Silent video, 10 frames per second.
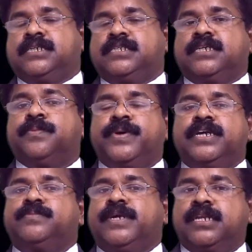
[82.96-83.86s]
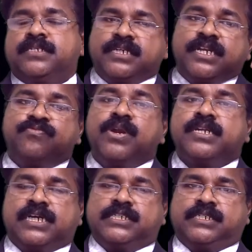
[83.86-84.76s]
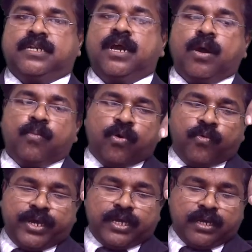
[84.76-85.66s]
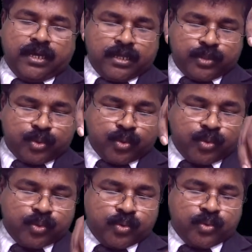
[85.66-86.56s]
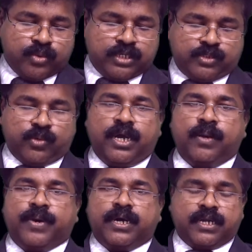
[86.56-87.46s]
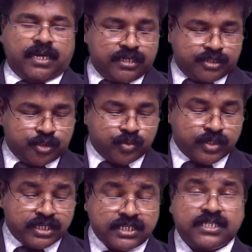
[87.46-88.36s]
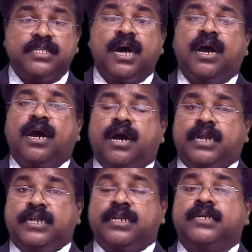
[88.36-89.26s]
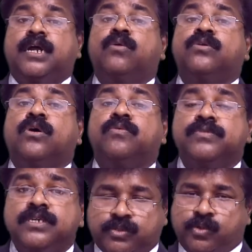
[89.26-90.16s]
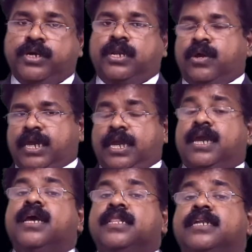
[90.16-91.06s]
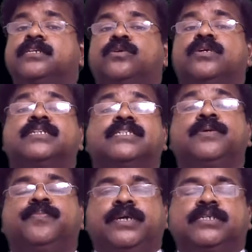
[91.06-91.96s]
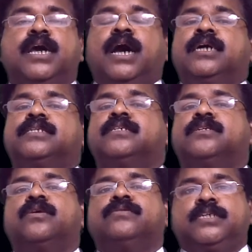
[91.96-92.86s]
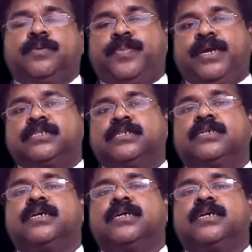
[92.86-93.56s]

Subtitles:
Seepage means infiltration, moving through the soil particles towards the underground of the soil. Okay, that is known as seepage. As a result of seepage,